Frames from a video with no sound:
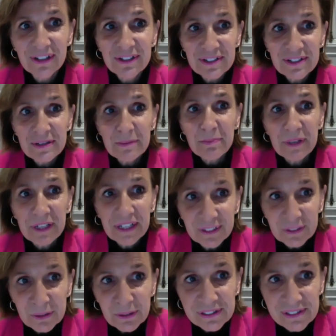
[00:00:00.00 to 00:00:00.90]

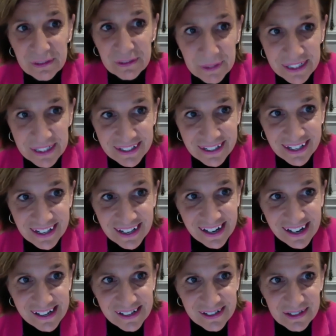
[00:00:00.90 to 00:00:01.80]
disappear ultimately,
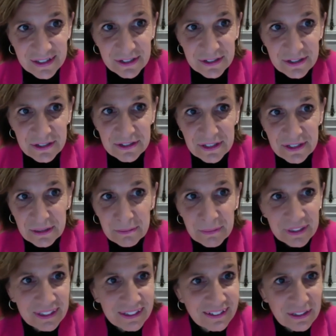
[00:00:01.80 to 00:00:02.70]
as the
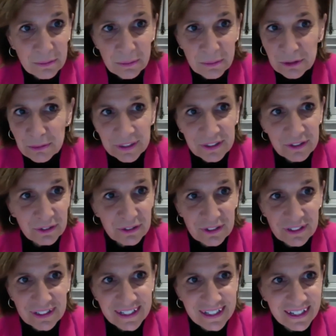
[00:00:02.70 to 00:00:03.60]
sustainability would be
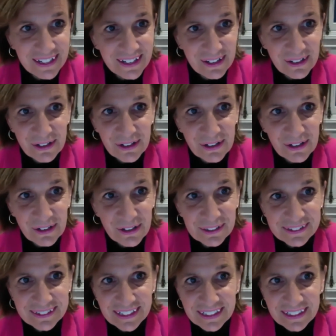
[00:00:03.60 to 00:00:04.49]
totally
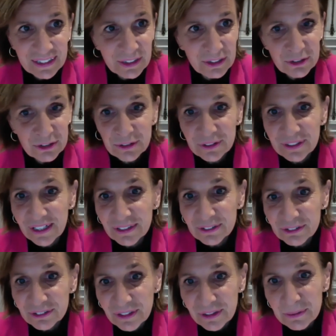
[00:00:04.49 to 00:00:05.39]
taken into
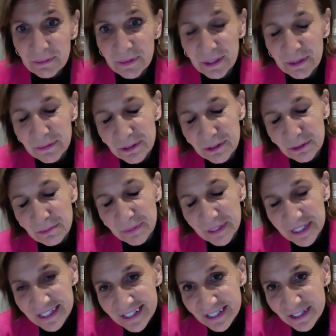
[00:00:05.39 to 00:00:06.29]
account and into
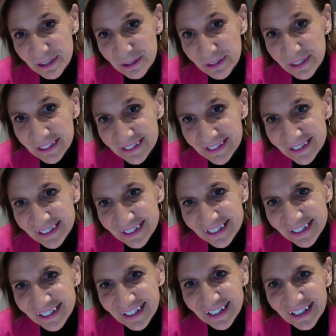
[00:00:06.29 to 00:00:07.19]
business
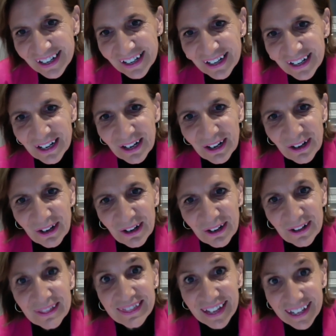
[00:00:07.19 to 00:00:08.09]
units.
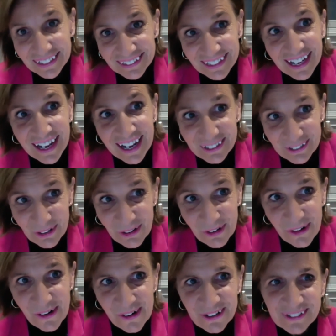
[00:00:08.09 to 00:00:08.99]
That I had
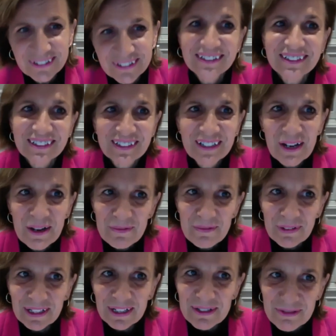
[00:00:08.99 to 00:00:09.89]
heard,
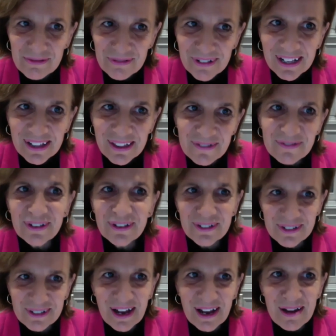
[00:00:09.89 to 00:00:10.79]
but it's really the
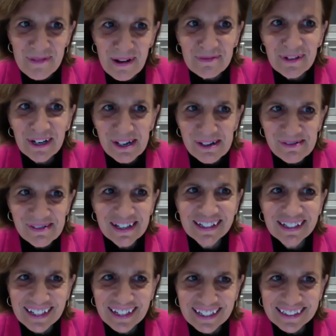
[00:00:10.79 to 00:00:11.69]
first time I'm
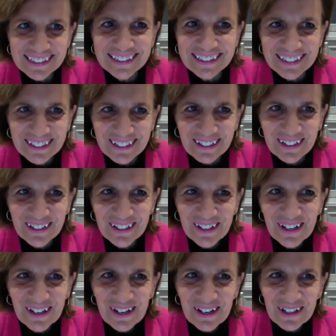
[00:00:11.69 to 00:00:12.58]
hearing that,
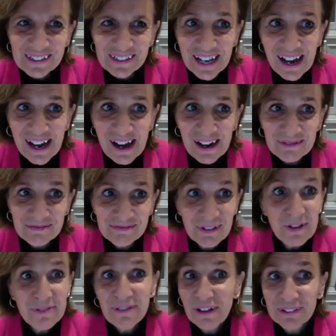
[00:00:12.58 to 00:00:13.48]
yeah,
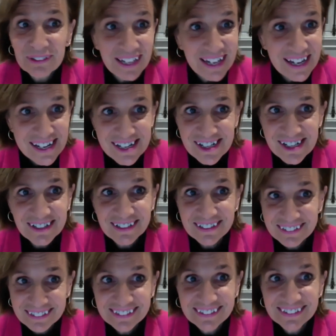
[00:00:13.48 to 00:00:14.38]
a
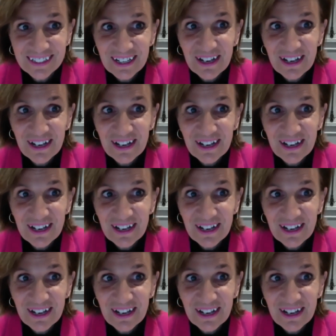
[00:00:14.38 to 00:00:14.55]
foundation